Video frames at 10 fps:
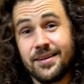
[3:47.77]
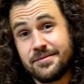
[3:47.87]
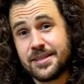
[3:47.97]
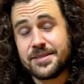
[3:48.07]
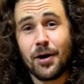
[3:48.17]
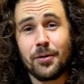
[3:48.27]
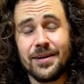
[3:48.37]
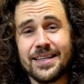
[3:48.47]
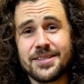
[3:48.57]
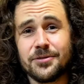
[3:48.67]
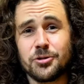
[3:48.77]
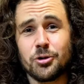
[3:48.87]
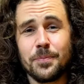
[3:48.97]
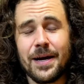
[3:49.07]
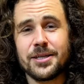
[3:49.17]
There's very little
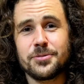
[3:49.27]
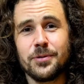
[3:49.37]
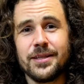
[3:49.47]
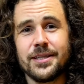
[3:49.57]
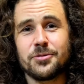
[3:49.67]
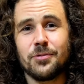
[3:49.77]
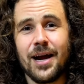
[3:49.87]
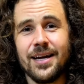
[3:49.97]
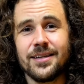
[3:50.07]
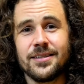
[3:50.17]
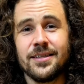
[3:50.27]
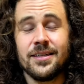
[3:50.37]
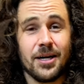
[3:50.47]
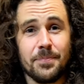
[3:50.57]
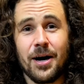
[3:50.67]
drawbacks with this rack,
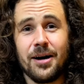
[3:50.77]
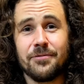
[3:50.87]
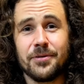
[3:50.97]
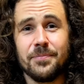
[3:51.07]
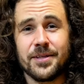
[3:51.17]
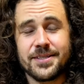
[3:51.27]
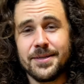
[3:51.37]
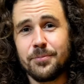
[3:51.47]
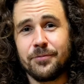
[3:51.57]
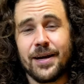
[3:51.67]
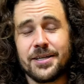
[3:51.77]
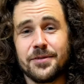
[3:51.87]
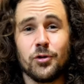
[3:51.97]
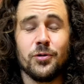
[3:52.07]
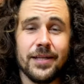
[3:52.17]
apart from the simple fact
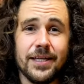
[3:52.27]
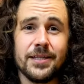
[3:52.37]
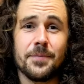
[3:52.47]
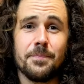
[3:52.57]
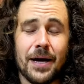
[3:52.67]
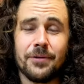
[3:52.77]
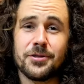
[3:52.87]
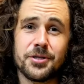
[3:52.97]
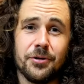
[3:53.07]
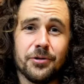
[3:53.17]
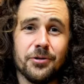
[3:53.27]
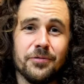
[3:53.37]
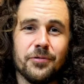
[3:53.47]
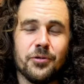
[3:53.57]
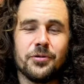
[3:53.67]
that you need mounts on your
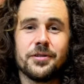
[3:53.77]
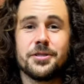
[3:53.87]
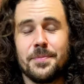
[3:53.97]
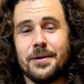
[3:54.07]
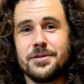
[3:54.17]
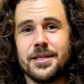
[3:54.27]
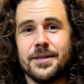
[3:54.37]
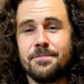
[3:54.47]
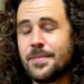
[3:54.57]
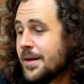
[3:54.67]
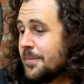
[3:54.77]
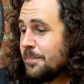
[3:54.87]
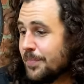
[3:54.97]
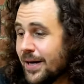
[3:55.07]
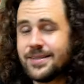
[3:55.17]
fork to mount it.
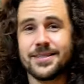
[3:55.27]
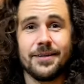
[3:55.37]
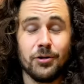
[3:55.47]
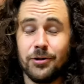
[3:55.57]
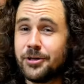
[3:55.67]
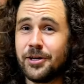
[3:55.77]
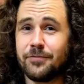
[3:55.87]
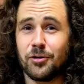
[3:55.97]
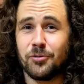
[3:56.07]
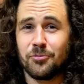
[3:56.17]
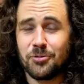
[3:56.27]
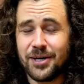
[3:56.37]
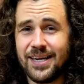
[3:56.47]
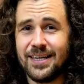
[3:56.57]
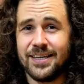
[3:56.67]
But if you're looking for a
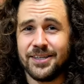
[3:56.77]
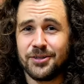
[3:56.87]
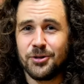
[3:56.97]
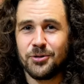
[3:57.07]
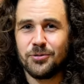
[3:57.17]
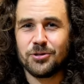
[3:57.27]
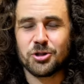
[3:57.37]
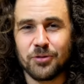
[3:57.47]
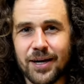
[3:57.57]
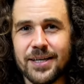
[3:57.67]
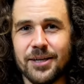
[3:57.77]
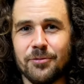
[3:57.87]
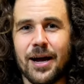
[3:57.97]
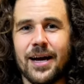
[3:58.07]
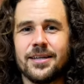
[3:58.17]
really cool, trendy
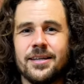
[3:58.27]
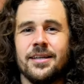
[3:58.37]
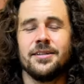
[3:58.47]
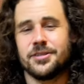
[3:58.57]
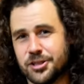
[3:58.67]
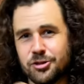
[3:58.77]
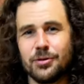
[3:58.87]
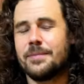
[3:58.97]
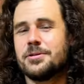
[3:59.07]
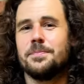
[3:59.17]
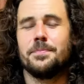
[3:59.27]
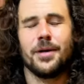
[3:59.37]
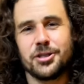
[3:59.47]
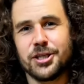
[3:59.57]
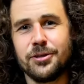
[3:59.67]
rack to strap some bungee